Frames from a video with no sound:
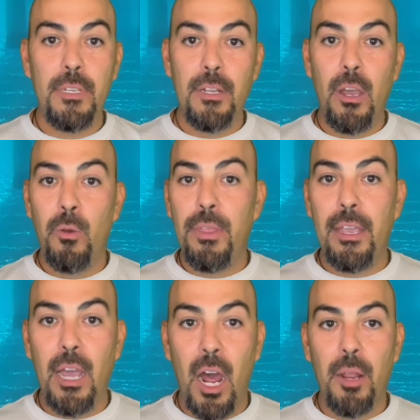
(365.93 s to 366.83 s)
the
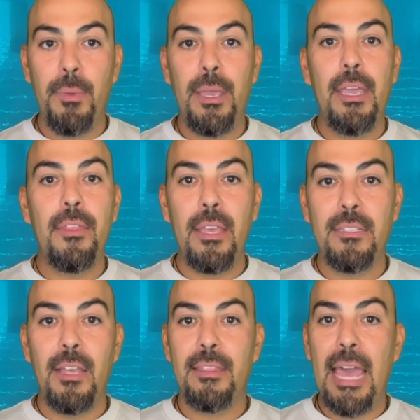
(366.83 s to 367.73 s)
economy,
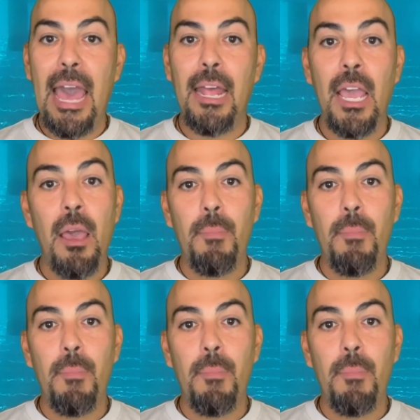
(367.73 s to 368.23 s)
things like that.